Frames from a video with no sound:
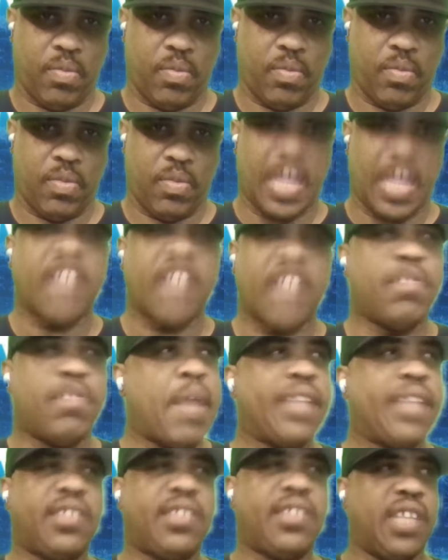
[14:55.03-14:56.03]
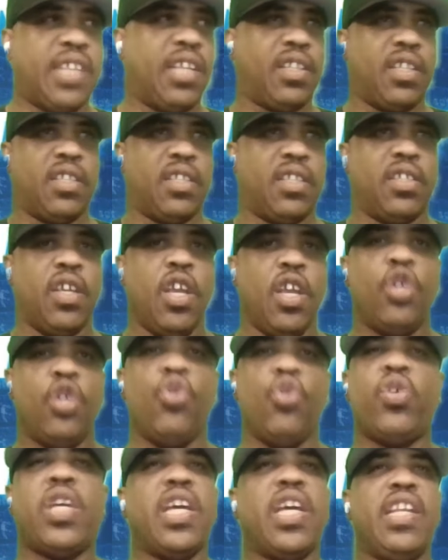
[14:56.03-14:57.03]
That's my sickness.
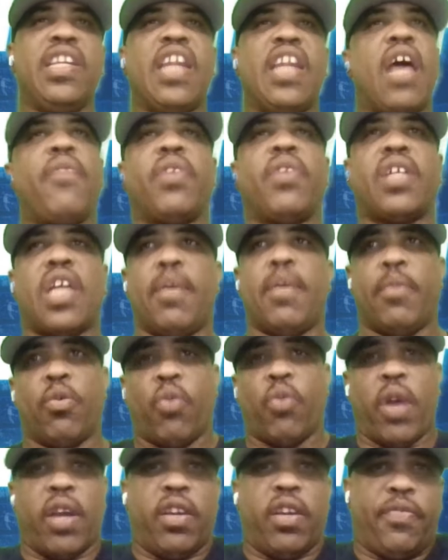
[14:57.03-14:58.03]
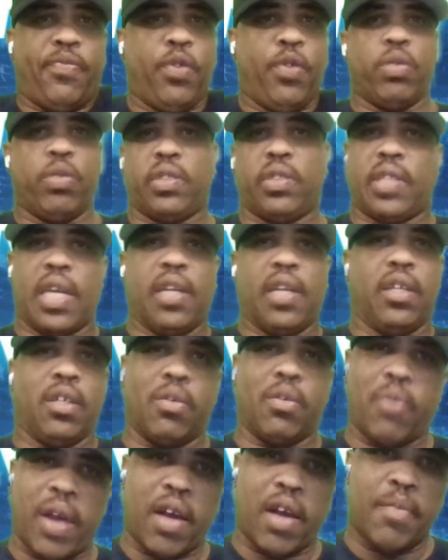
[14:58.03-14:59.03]
You could never come around if you was telling
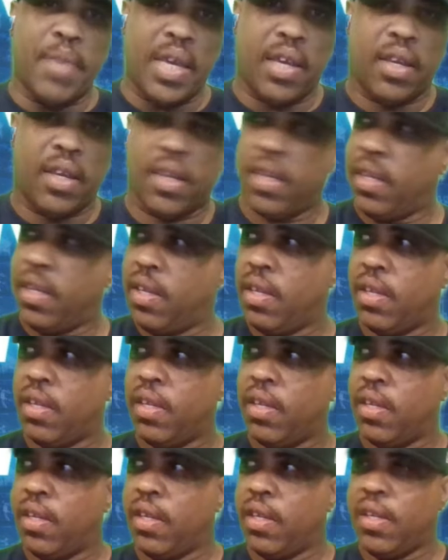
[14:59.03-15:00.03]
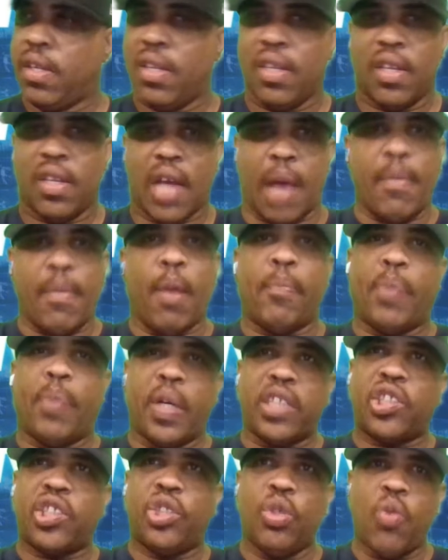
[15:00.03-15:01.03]
around me. I'm going to
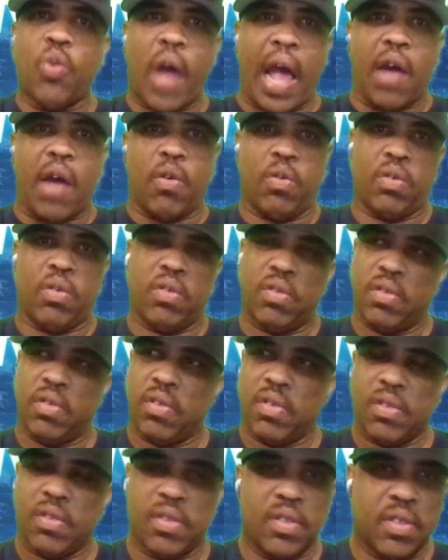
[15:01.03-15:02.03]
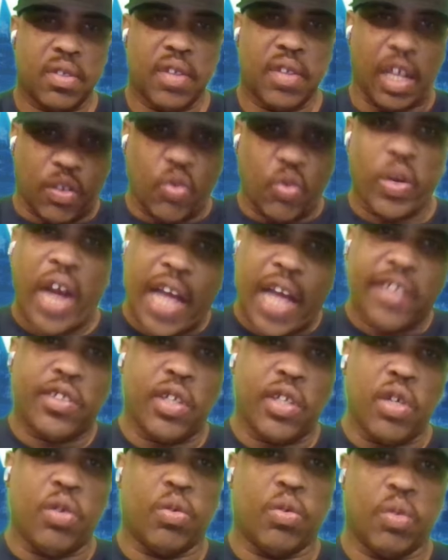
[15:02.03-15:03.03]
bust you out. That's what I
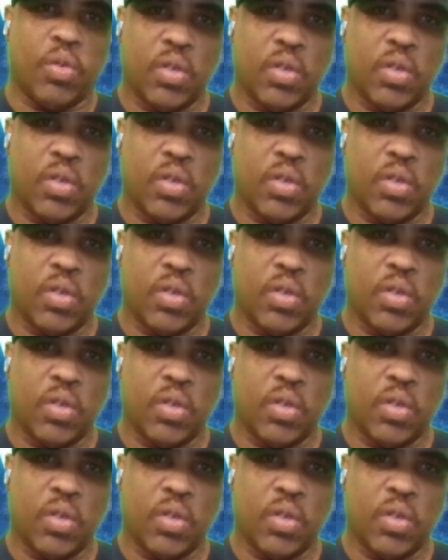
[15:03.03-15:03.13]
do.